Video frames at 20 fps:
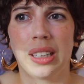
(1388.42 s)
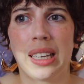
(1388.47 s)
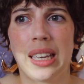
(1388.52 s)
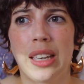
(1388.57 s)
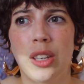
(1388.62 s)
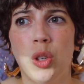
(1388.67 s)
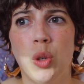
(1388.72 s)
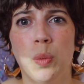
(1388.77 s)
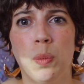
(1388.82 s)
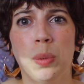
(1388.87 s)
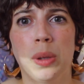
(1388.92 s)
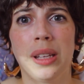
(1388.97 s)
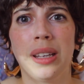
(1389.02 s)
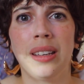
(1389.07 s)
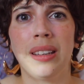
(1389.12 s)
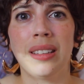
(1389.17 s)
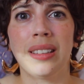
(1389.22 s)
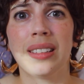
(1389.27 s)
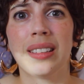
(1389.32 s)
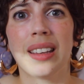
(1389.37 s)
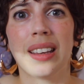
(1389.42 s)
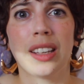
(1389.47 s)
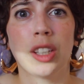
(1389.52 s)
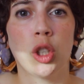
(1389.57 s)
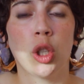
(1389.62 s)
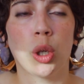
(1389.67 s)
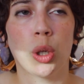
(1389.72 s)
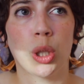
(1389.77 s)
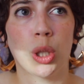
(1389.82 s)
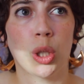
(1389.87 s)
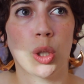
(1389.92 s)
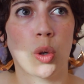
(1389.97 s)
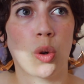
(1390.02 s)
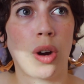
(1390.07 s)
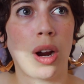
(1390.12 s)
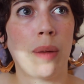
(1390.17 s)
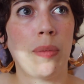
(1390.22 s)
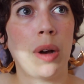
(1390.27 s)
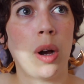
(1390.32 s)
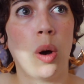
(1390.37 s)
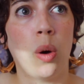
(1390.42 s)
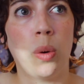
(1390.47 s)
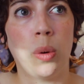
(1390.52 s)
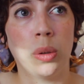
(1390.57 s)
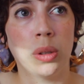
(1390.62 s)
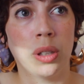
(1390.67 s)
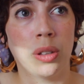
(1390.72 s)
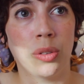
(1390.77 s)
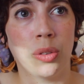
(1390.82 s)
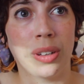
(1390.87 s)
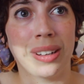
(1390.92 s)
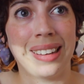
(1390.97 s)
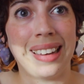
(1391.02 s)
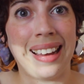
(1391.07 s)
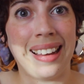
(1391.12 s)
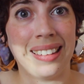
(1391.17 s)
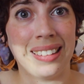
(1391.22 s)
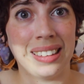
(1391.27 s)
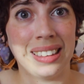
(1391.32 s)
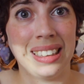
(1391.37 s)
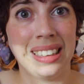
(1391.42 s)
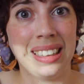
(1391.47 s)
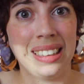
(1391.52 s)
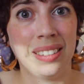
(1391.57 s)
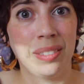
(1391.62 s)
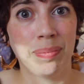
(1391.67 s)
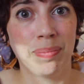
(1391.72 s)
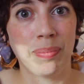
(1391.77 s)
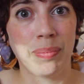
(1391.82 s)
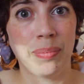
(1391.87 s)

Can you please just grab a hold of reality